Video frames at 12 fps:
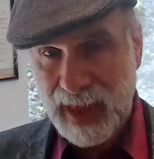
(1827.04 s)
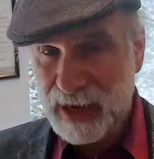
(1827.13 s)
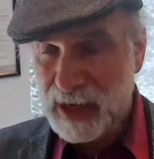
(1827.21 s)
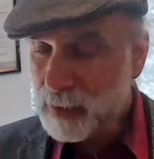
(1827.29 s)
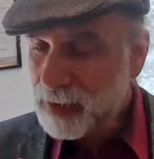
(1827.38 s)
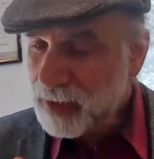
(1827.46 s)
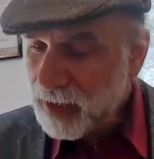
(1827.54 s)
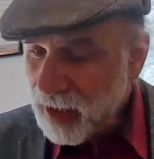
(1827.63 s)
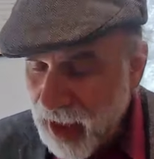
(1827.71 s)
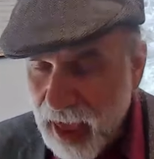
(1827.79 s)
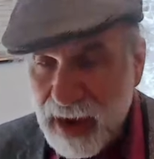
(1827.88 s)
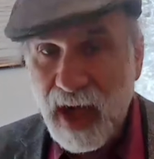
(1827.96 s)
And you
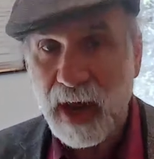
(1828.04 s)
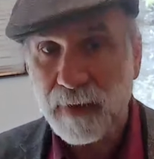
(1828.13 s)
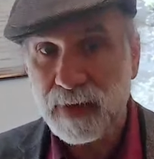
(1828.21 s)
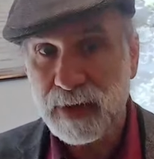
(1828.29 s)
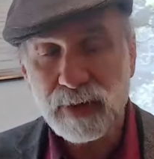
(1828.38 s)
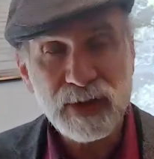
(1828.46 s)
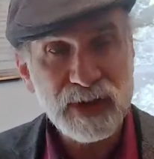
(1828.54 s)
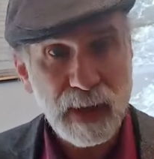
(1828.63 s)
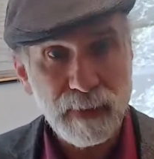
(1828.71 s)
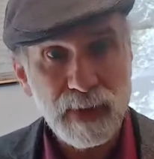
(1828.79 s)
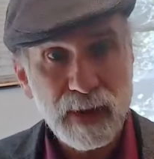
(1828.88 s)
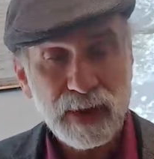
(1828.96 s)
cannot reduce
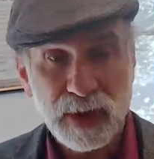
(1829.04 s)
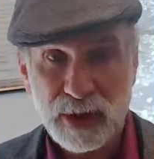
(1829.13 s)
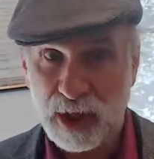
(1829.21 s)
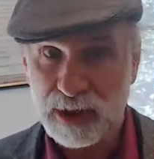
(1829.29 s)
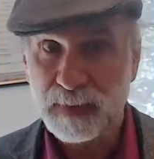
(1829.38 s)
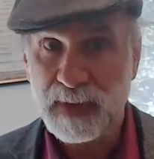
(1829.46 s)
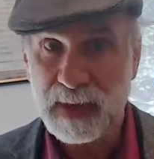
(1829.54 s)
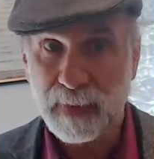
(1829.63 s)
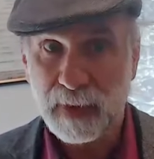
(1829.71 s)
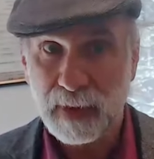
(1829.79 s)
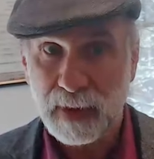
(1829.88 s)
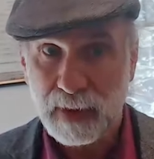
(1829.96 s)
them to just
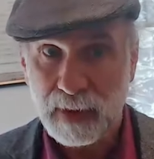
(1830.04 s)
people.